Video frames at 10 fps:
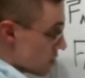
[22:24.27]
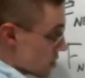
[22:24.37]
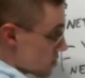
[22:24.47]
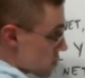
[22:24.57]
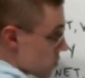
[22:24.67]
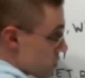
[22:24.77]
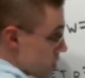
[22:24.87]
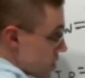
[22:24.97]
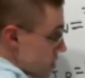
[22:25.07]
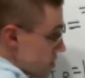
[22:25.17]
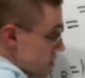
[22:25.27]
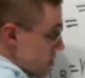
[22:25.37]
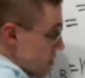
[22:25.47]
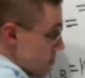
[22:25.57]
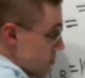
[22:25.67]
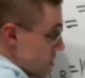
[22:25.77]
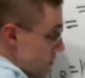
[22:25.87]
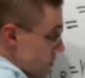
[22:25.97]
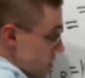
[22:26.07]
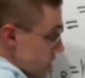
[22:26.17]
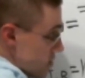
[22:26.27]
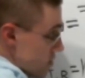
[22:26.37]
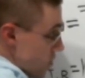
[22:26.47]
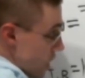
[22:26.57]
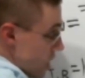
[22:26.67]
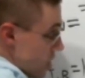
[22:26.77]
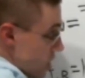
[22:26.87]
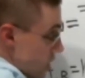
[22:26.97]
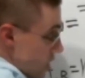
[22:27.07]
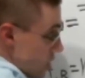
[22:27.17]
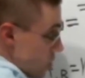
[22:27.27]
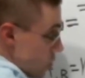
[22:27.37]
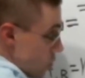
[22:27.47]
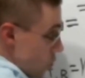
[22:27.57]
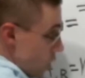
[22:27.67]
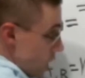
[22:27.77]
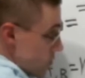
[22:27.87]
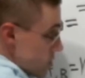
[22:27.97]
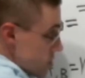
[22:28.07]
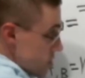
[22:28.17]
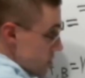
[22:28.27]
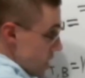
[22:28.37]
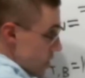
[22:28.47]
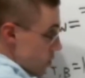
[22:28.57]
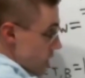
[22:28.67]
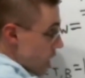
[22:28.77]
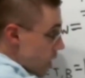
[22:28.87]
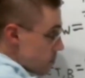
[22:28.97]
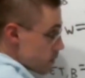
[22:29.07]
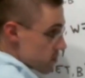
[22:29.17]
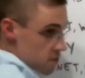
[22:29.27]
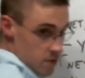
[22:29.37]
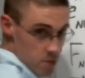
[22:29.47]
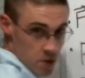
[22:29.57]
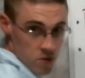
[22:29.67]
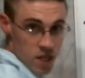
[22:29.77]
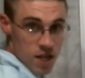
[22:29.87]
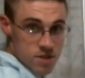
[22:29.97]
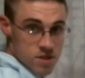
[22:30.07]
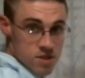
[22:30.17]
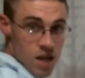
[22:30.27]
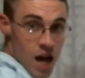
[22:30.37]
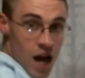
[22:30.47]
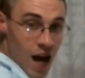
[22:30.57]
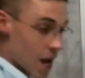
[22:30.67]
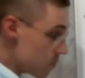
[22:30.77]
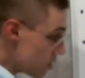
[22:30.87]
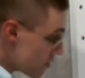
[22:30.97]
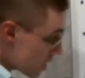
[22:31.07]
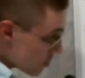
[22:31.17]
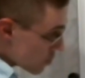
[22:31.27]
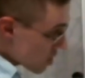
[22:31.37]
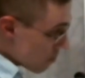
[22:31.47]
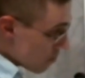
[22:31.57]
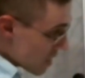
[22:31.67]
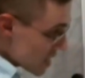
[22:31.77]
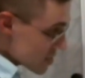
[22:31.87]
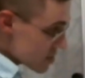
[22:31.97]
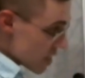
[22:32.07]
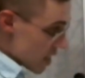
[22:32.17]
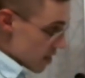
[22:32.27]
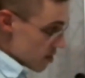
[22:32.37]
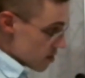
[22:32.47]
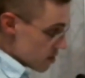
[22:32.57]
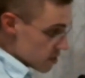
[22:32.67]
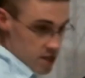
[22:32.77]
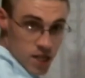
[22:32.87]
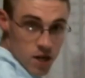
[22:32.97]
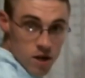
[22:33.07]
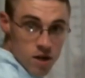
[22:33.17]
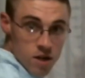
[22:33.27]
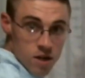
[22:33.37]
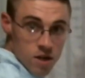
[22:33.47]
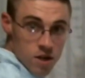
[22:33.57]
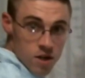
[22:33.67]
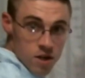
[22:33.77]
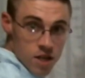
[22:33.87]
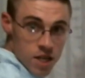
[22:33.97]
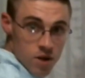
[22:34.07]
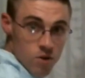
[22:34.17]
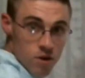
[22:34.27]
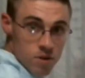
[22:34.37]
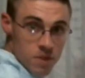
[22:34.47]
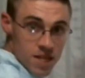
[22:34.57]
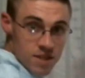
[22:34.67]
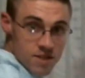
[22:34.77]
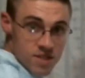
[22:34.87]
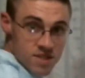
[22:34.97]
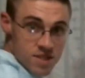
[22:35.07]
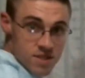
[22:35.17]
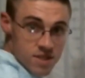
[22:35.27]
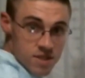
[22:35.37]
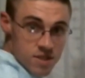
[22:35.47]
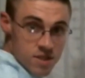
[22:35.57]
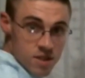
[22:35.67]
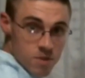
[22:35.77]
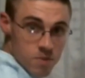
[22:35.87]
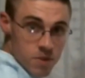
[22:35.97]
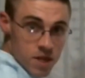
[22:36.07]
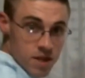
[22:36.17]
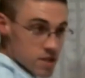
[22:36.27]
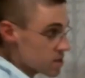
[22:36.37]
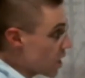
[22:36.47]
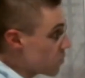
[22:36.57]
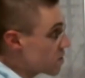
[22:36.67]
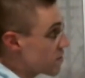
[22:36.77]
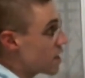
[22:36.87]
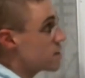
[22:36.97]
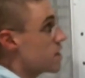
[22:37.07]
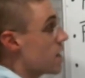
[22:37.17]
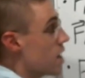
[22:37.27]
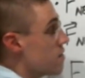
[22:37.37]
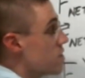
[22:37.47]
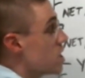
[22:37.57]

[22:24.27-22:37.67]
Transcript: this coordinate system differently so that y was, say, going up for both cases, I would have had to put a minus A in here in order to make this consistent, because I would have had to have